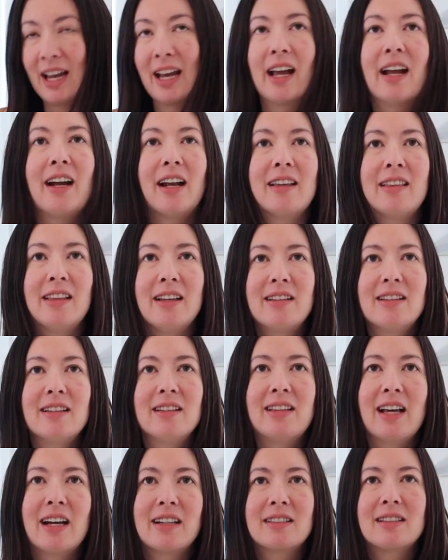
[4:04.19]
And I think
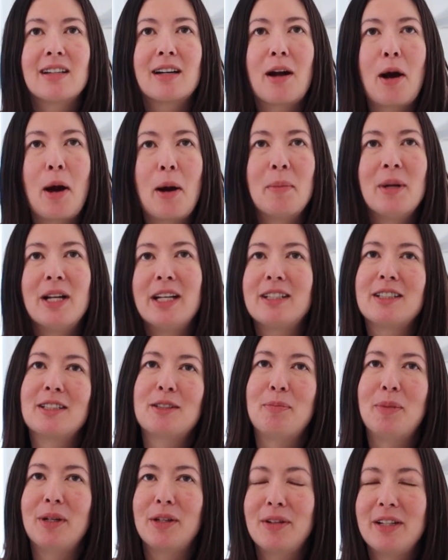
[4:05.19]
that that's a common
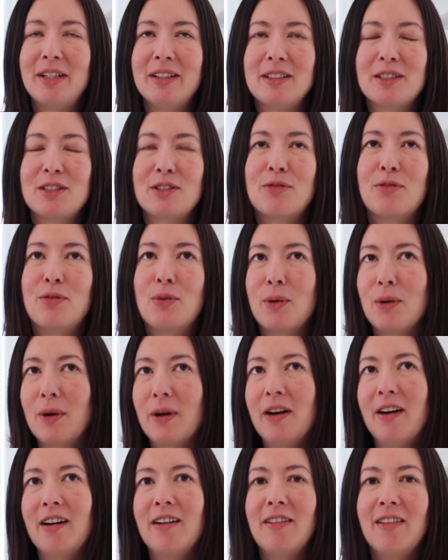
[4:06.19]
experience
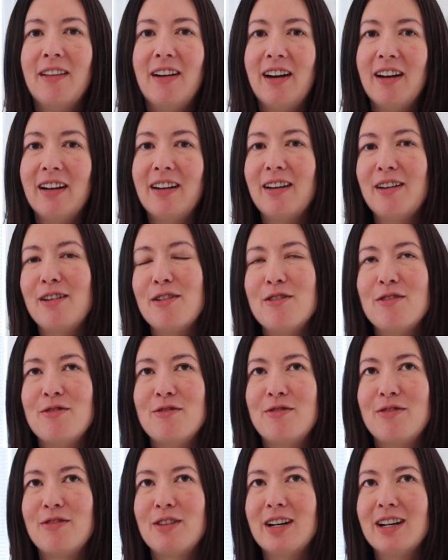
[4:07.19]
for a lot
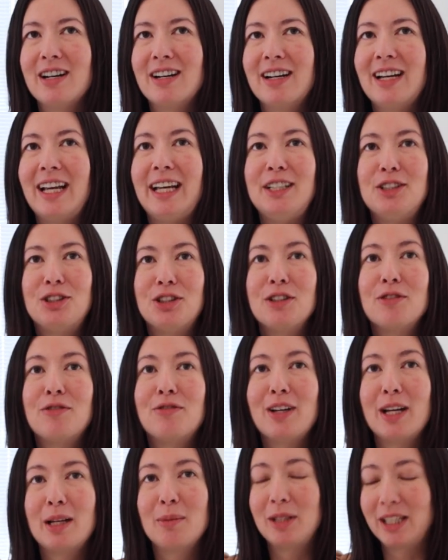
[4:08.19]
of Asian
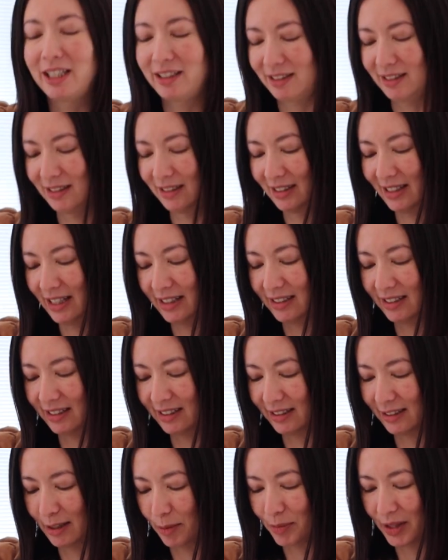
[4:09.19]
families. And this
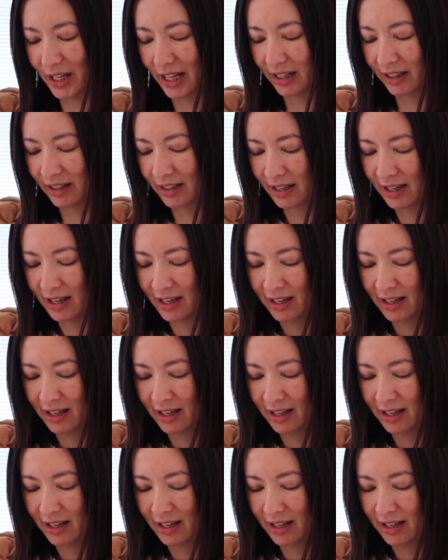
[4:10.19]
is something